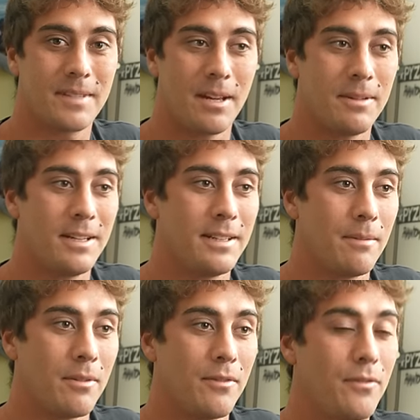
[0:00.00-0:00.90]
coming in at
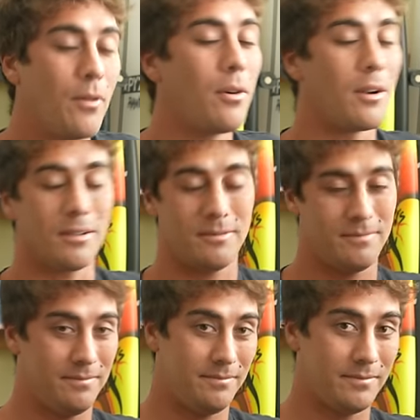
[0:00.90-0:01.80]
number four
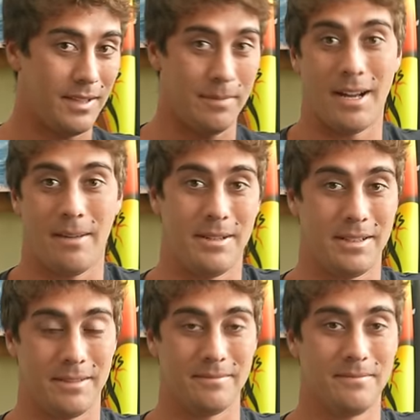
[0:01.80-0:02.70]
in my
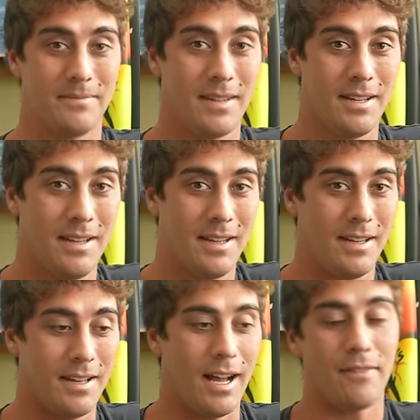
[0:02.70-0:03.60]
opinion.
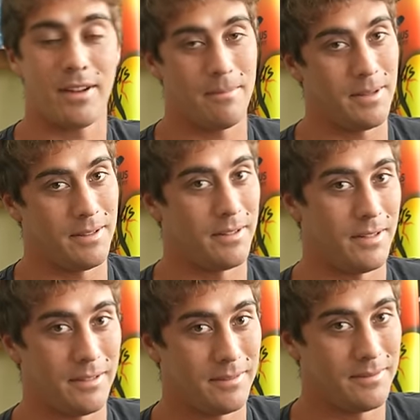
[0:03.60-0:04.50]
I have not been there
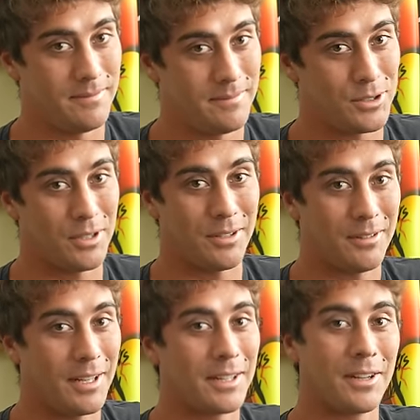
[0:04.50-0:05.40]
though,
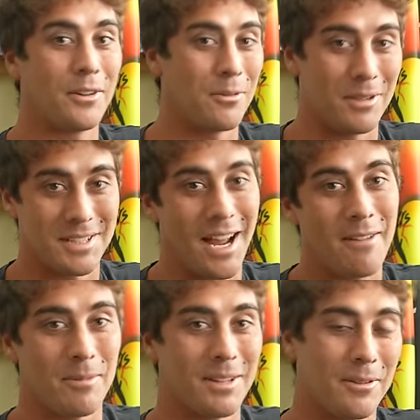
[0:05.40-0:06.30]
so I could go there one
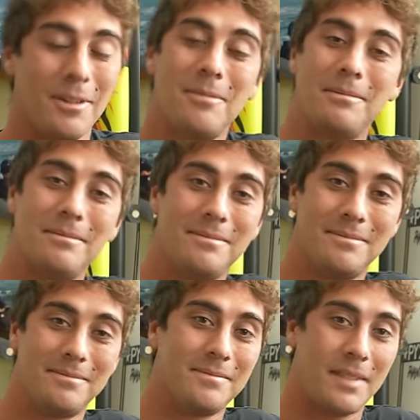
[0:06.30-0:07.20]
time and be like, well,
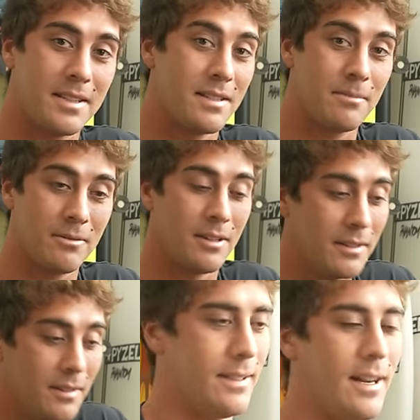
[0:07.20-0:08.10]
that's number
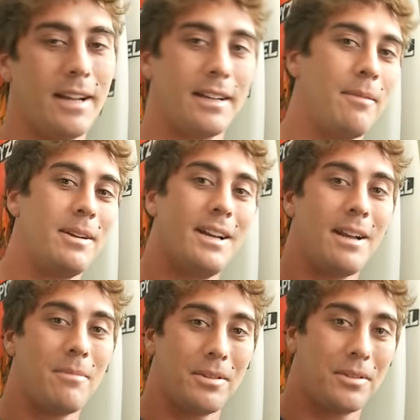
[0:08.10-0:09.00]
one. All right, coming in at
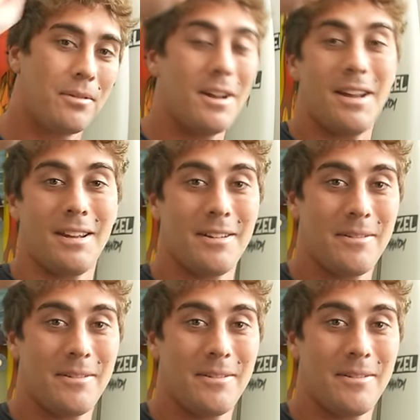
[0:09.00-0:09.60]
number three